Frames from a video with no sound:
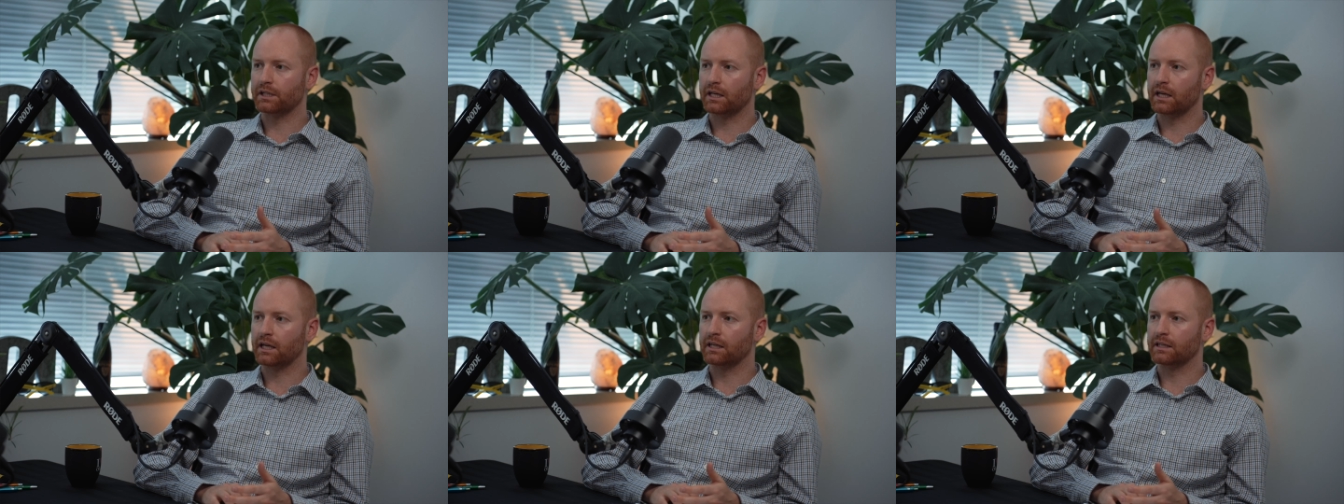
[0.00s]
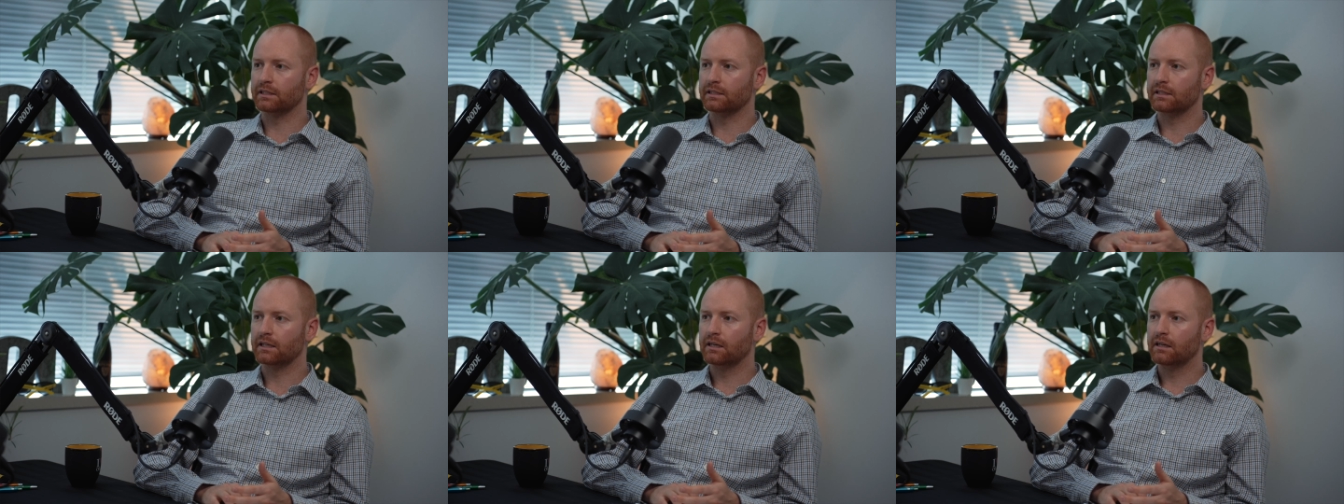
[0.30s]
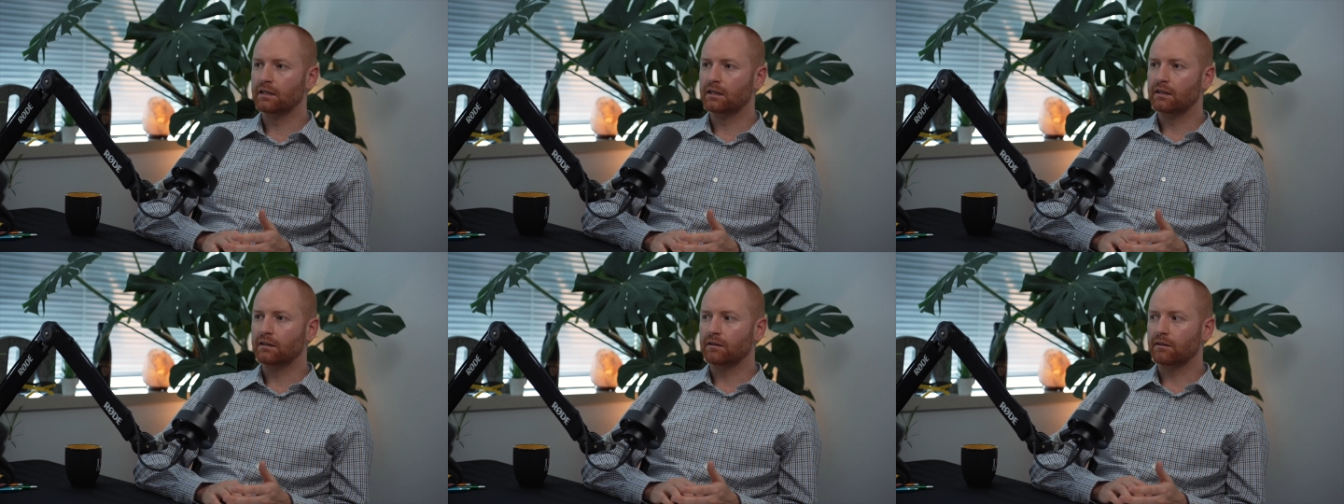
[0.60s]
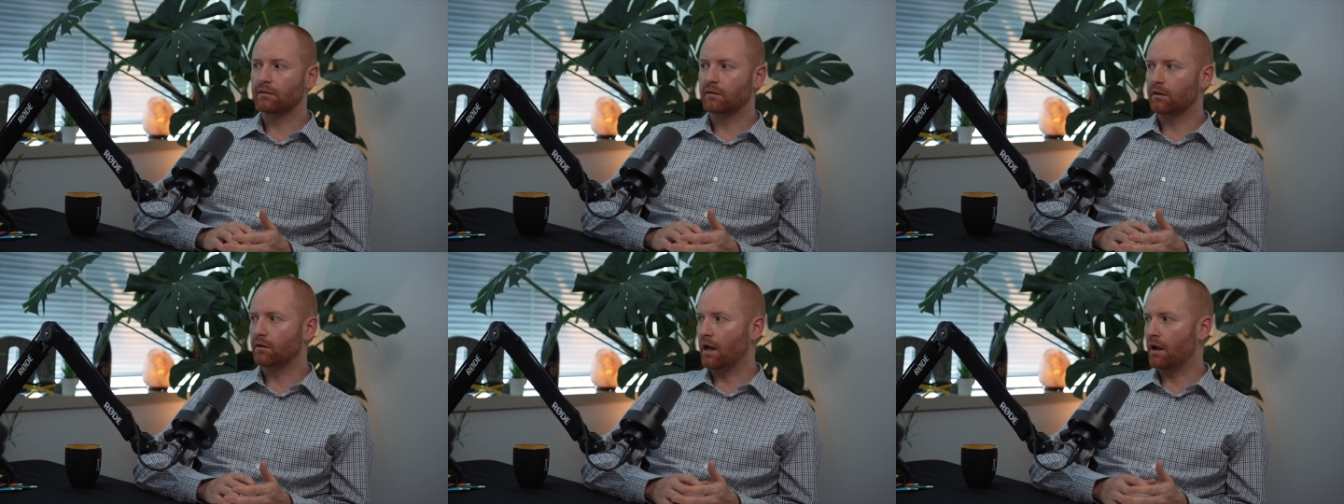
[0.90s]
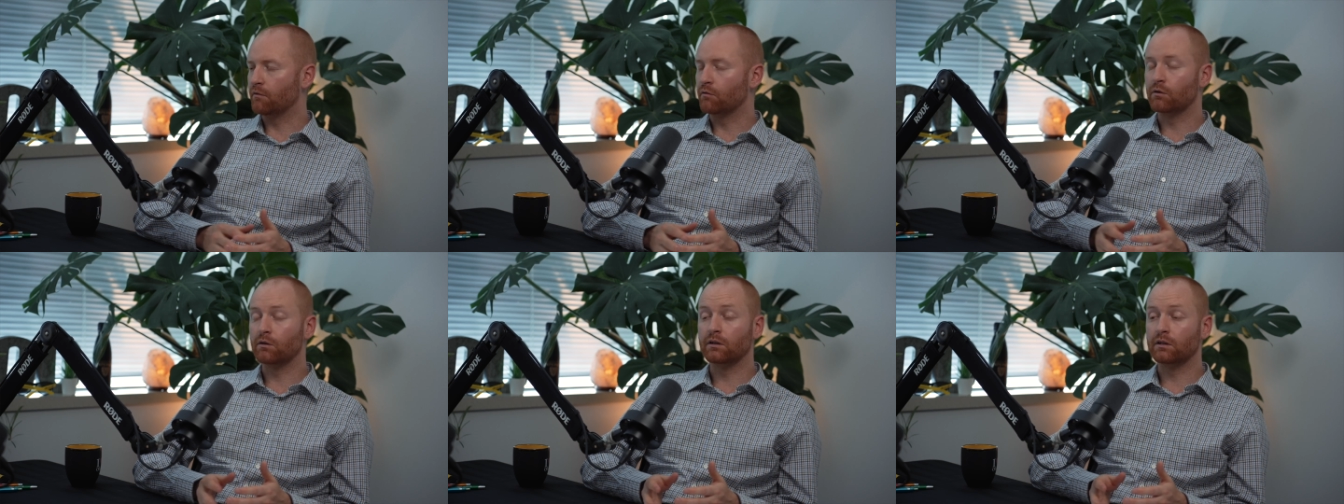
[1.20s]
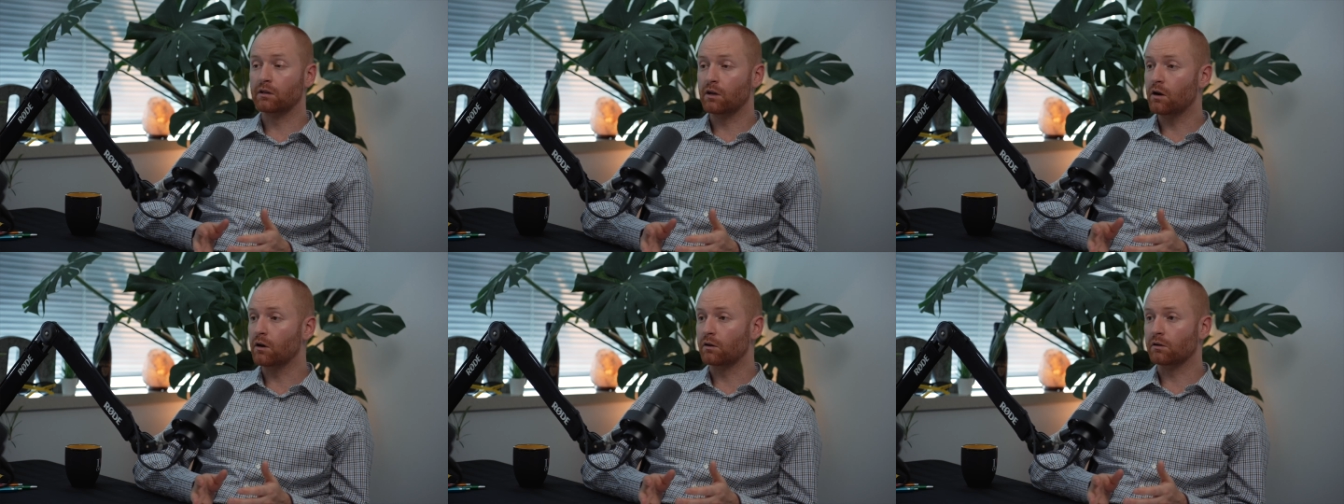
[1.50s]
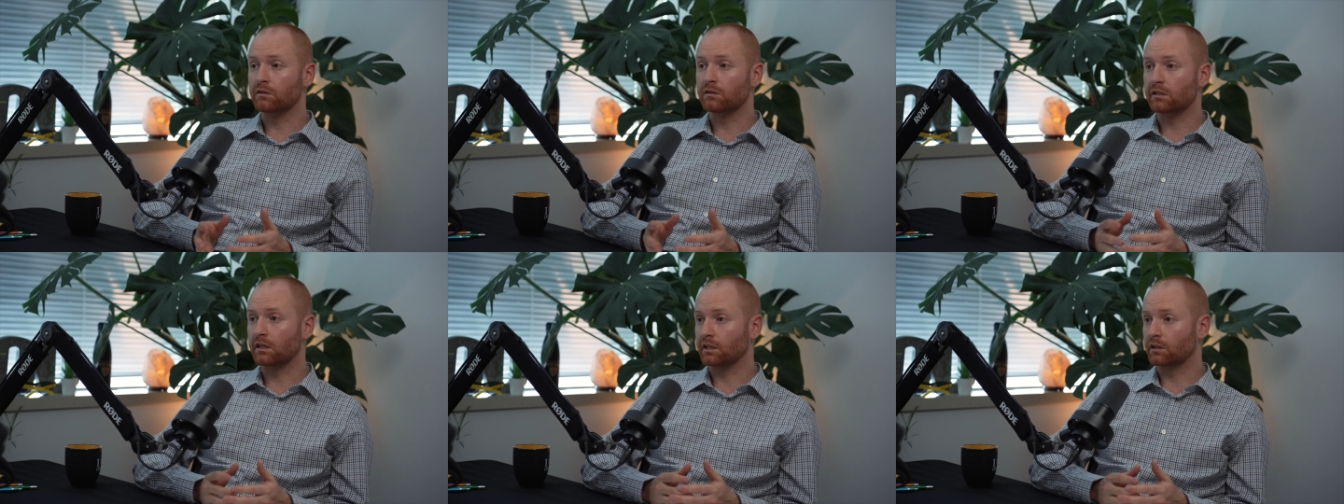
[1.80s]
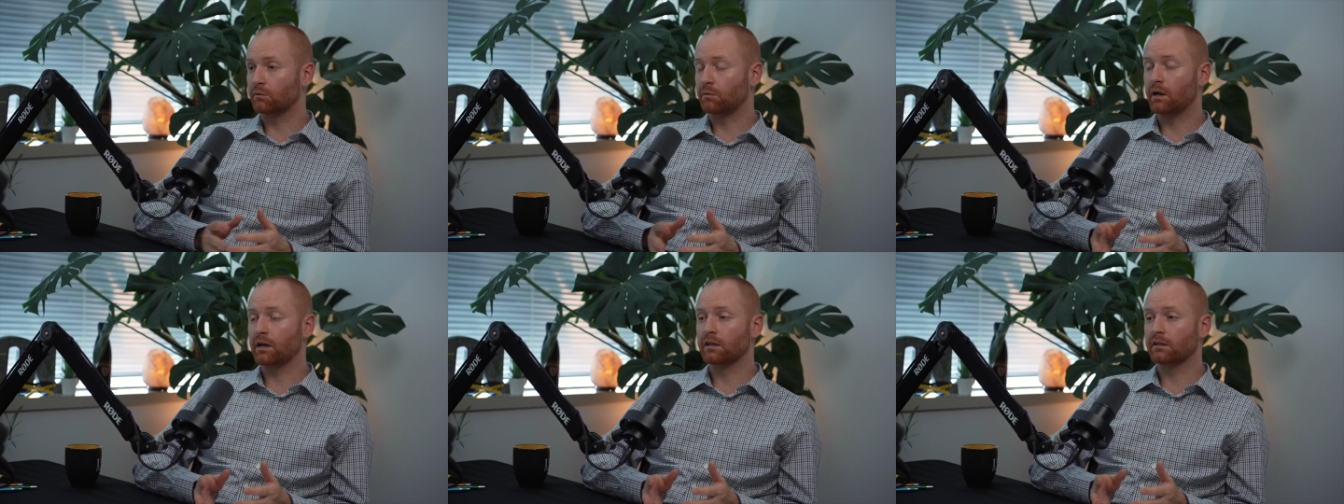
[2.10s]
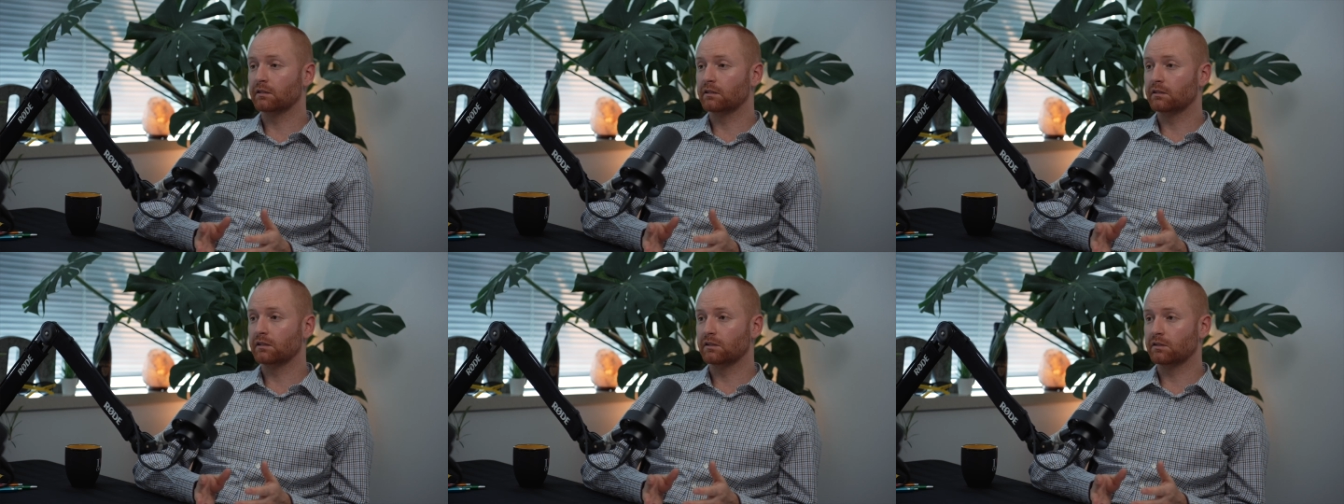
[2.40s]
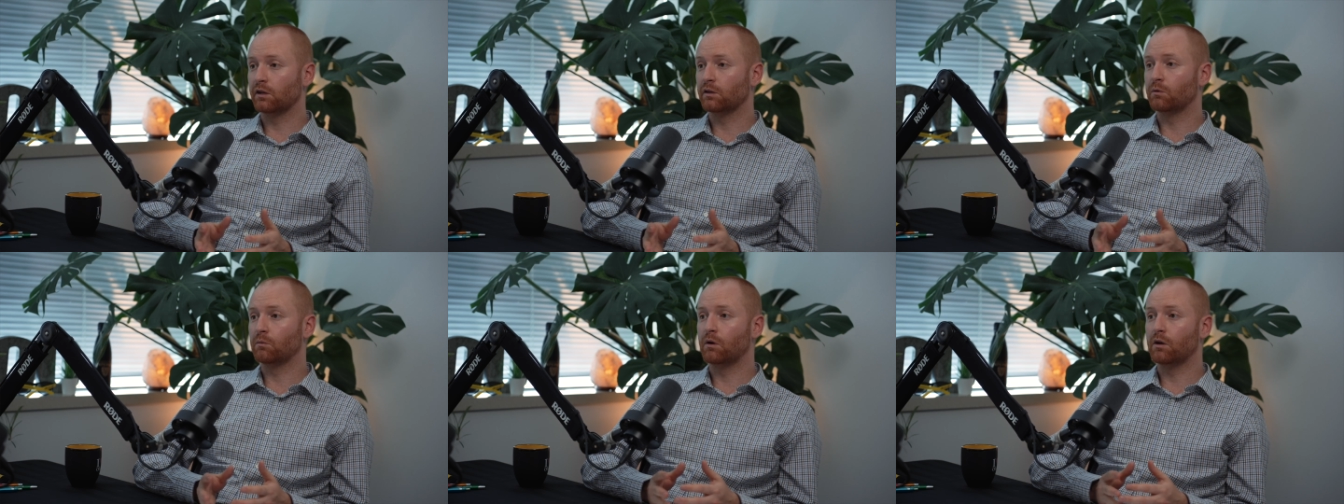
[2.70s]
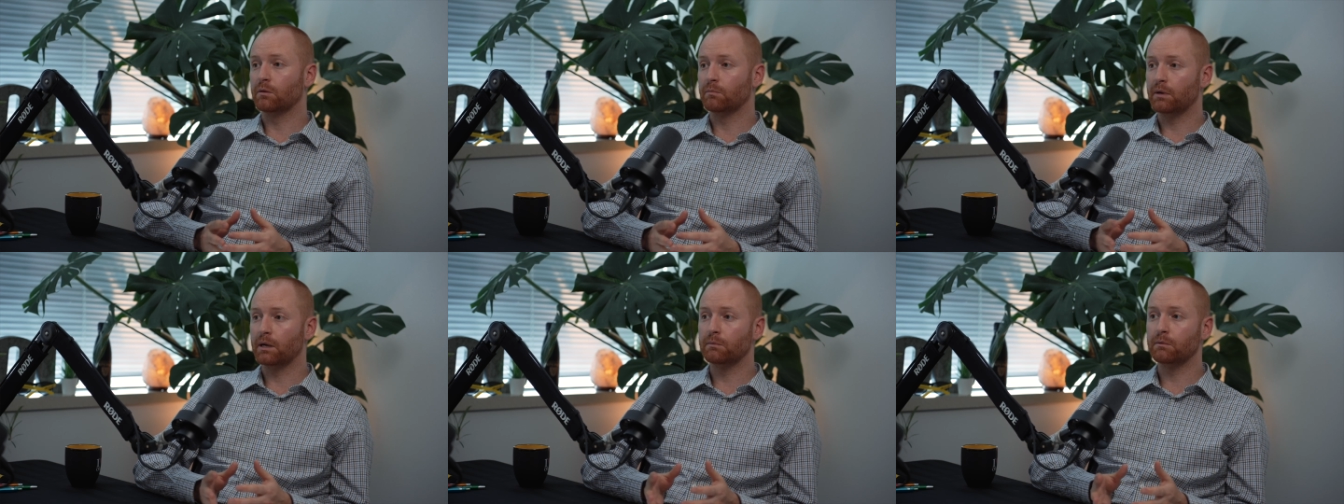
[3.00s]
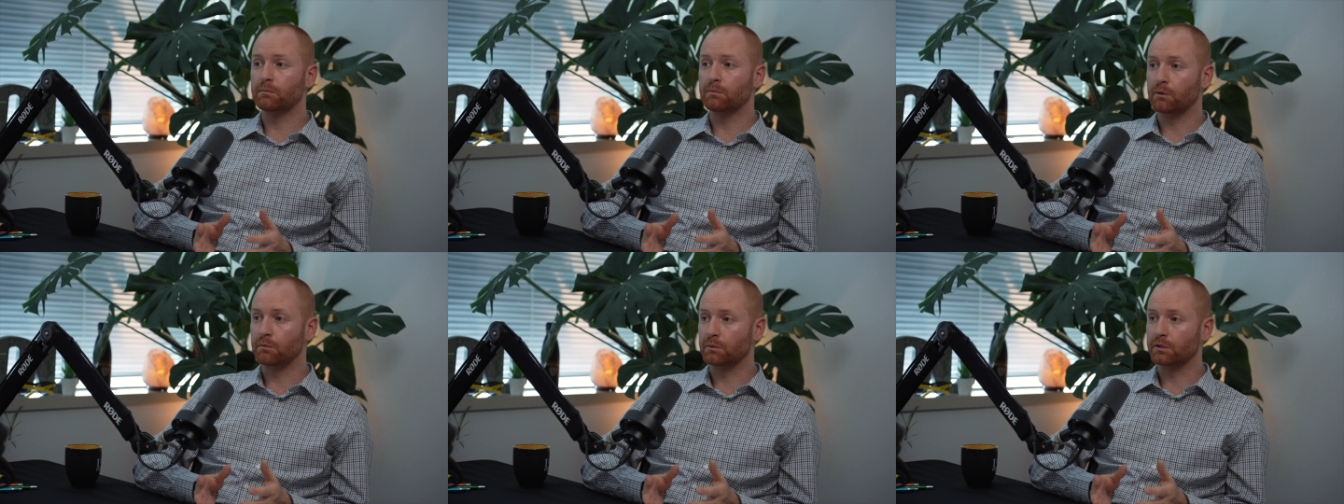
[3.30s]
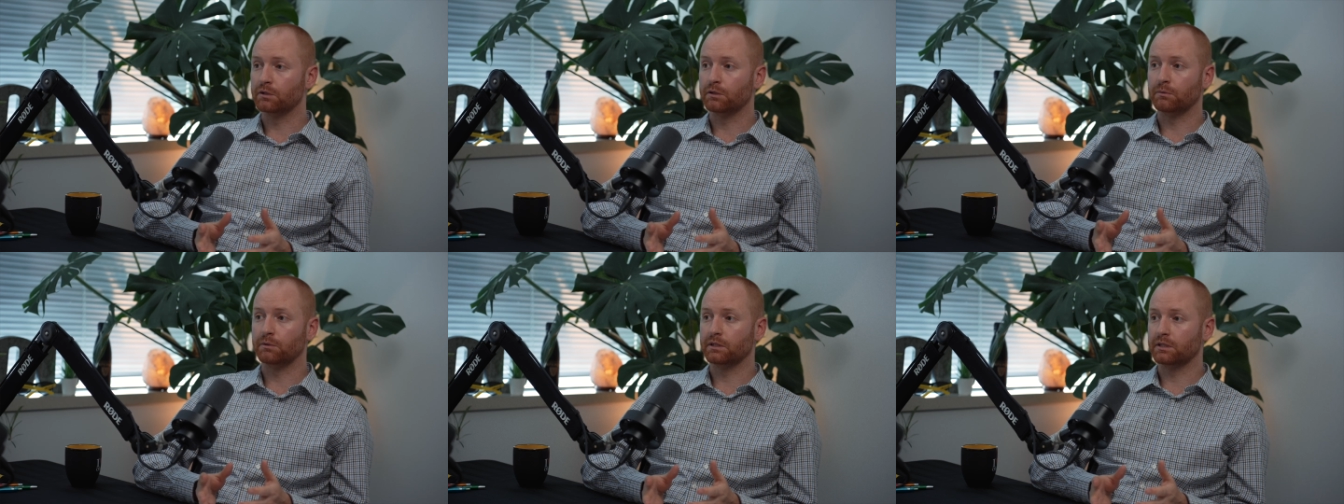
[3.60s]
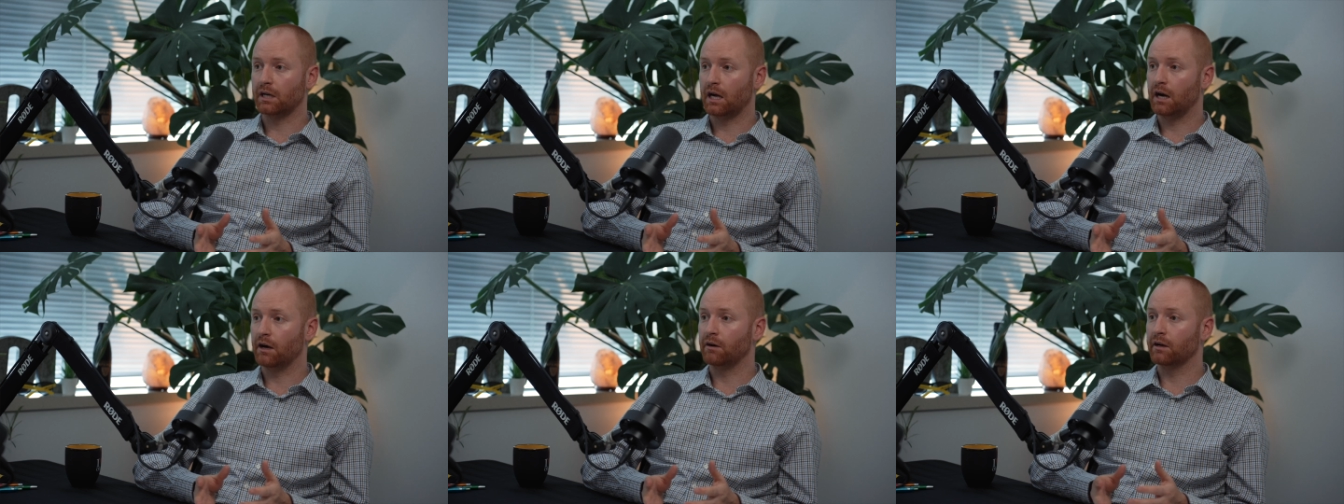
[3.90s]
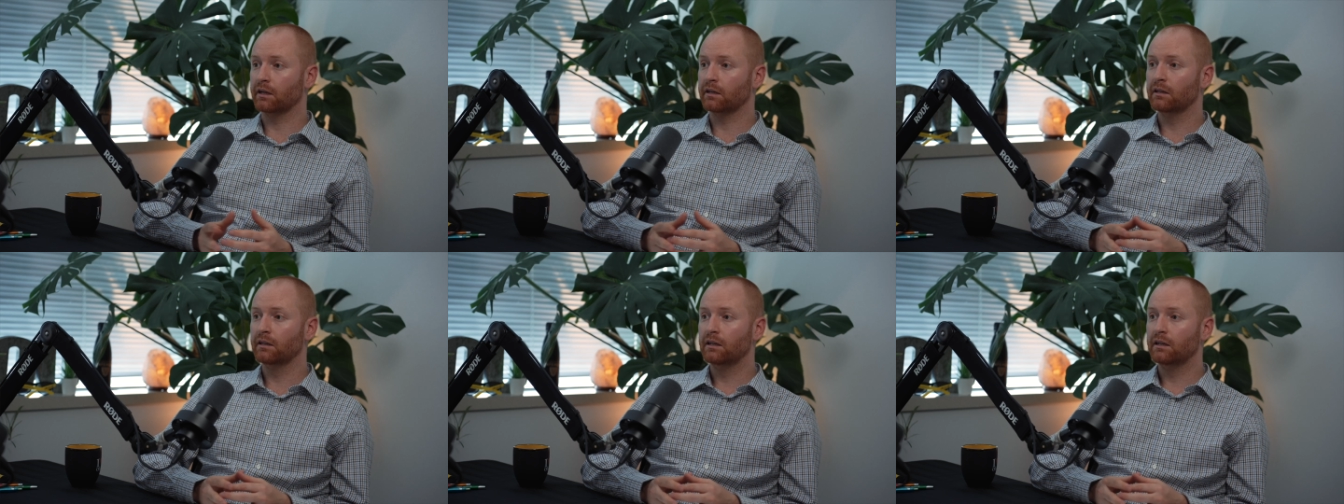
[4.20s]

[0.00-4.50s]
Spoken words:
And everyone knows, like the writing is on the wall, the baby boomers are retiring.